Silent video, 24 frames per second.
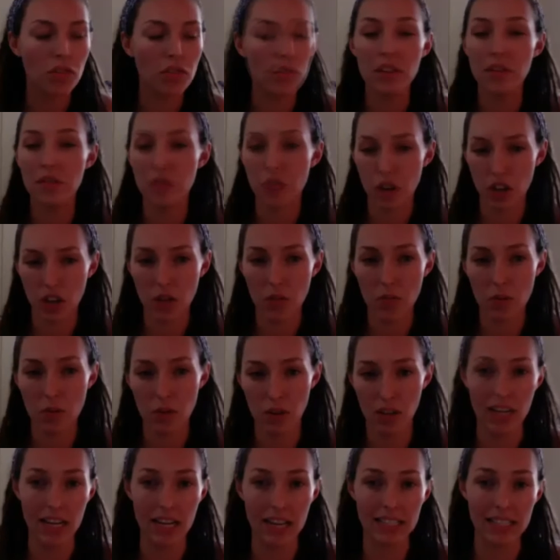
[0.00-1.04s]
different
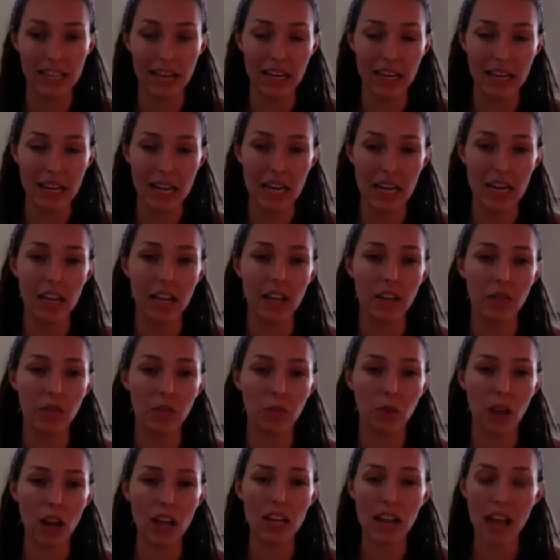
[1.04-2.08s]
communities that need it.
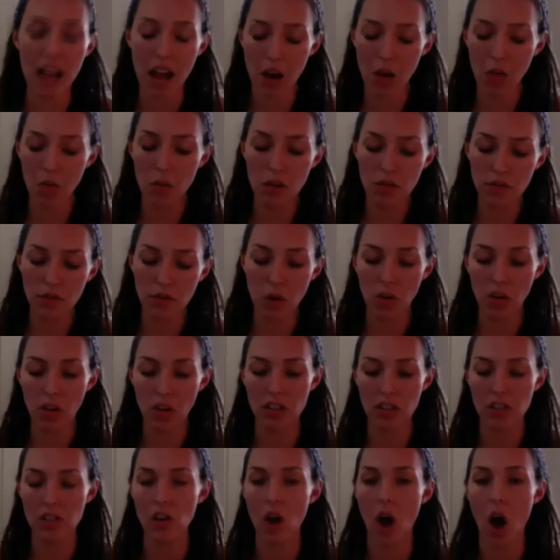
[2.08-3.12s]
Right now, we
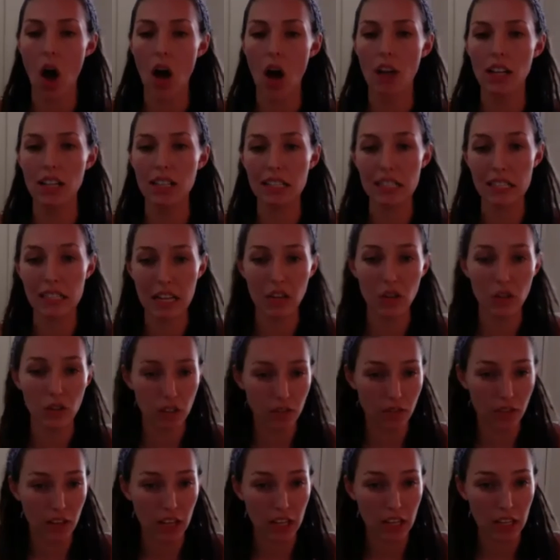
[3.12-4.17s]
focus on senior
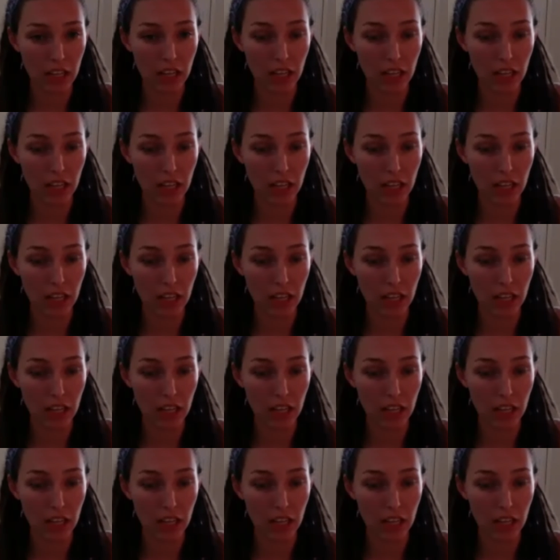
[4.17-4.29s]
living